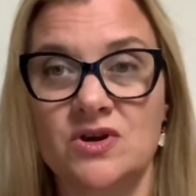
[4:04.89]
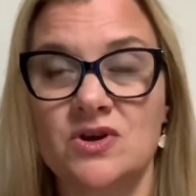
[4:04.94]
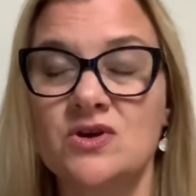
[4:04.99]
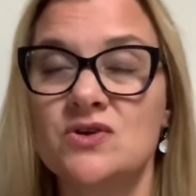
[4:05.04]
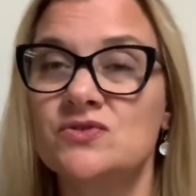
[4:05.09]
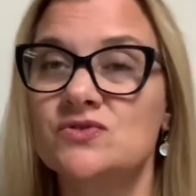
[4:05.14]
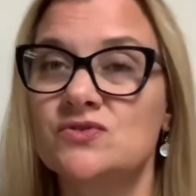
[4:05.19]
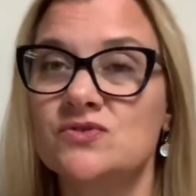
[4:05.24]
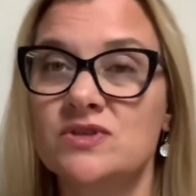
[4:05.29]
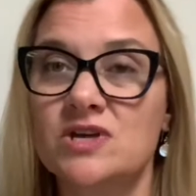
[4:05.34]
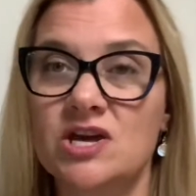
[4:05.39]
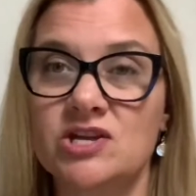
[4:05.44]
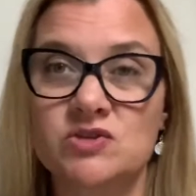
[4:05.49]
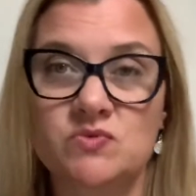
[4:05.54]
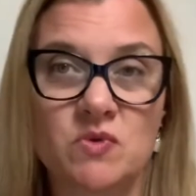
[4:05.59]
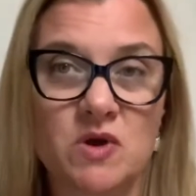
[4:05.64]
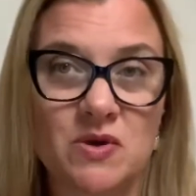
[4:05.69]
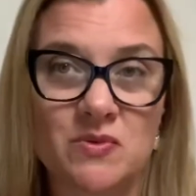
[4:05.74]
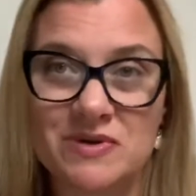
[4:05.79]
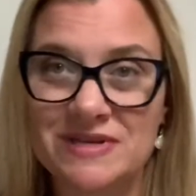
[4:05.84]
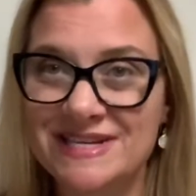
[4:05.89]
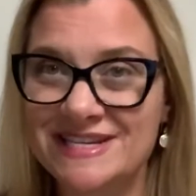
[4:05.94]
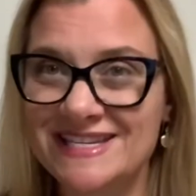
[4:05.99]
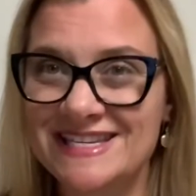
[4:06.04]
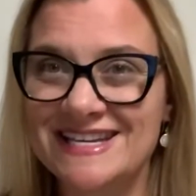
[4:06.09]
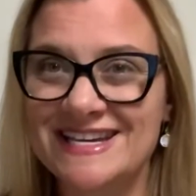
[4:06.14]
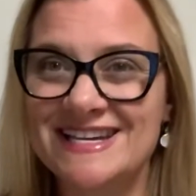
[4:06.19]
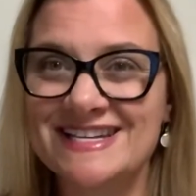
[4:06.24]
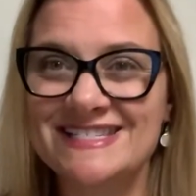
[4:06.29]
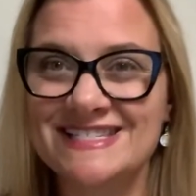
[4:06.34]
So that's why we need to
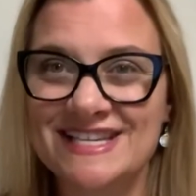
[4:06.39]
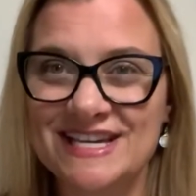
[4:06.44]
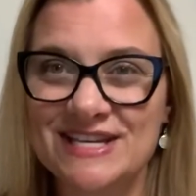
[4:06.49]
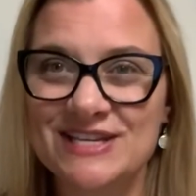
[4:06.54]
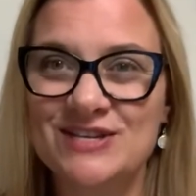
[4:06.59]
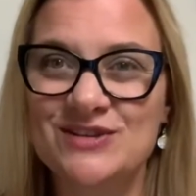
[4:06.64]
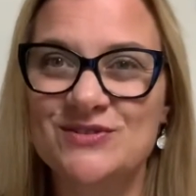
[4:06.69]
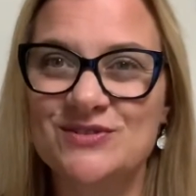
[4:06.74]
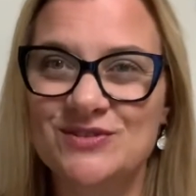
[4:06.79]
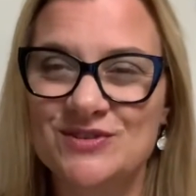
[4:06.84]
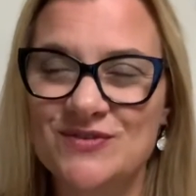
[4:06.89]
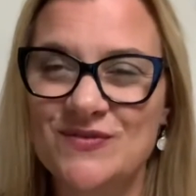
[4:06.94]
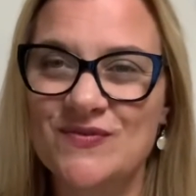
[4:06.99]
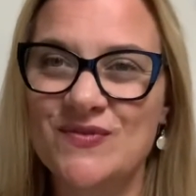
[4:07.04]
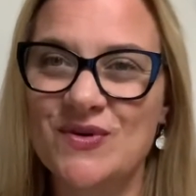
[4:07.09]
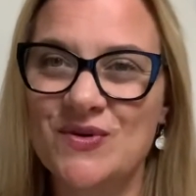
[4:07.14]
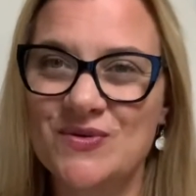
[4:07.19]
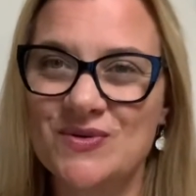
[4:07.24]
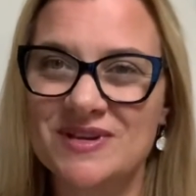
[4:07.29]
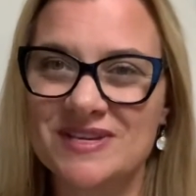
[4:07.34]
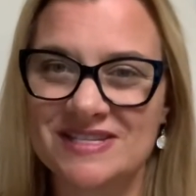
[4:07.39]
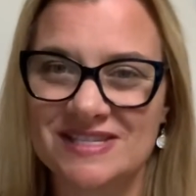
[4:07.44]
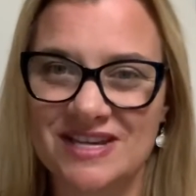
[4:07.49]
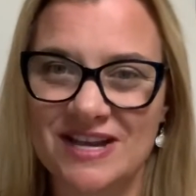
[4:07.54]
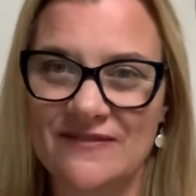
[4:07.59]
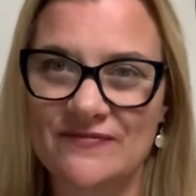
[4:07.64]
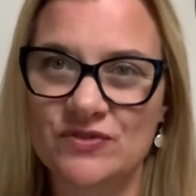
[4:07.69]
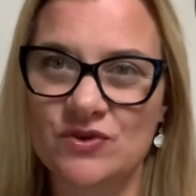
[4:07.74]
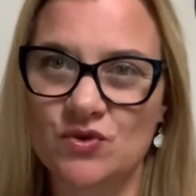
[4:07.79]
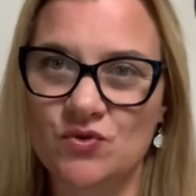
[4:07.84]
continue to focus
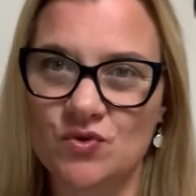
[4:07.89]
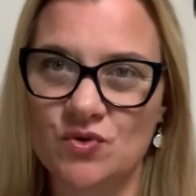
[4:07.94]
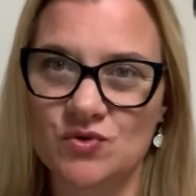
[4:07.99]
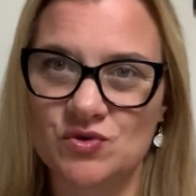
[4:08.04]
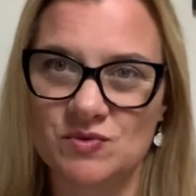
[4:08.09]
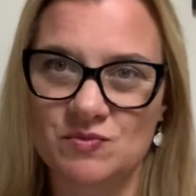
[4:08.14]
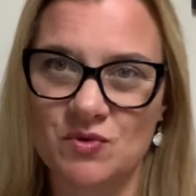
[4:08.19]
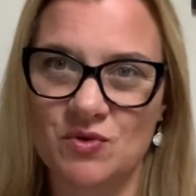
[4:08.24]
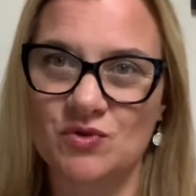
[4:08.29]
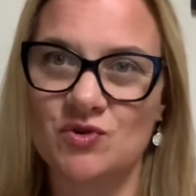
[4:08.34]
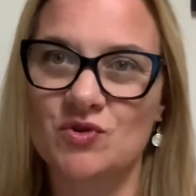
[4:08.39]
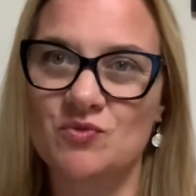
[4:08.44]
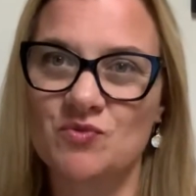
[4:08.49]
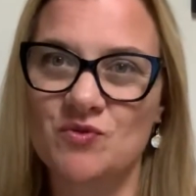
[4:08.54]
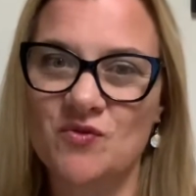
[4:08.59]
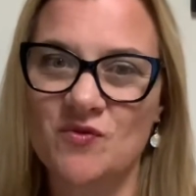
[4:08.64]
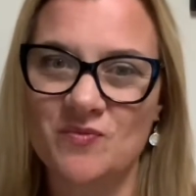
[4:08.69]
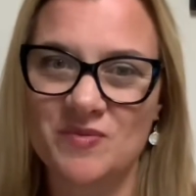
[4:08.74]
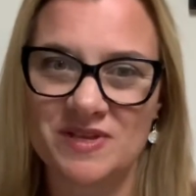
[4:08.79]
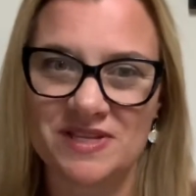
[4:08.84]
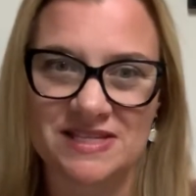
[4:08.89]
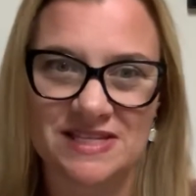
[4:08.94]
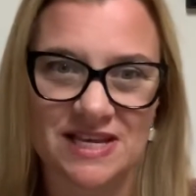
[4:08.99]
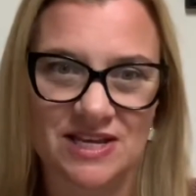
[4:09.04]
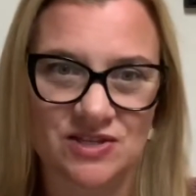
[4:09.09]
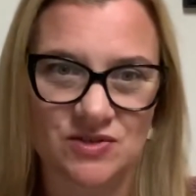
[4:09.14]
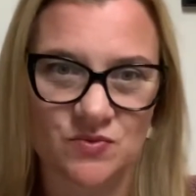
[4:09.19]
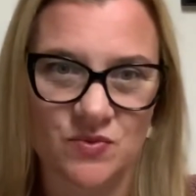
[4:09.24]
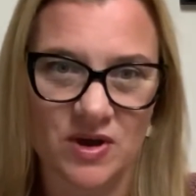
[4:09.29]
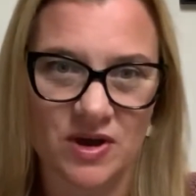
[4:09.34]
on the gross motor movements
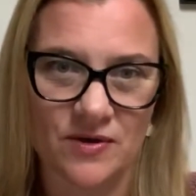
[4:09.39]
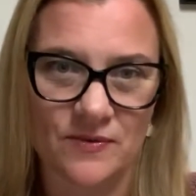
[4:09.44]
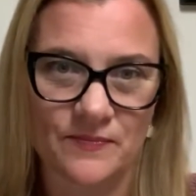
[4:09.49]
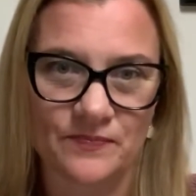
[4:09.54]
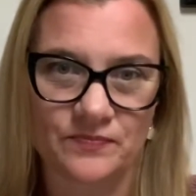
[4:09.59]
as well.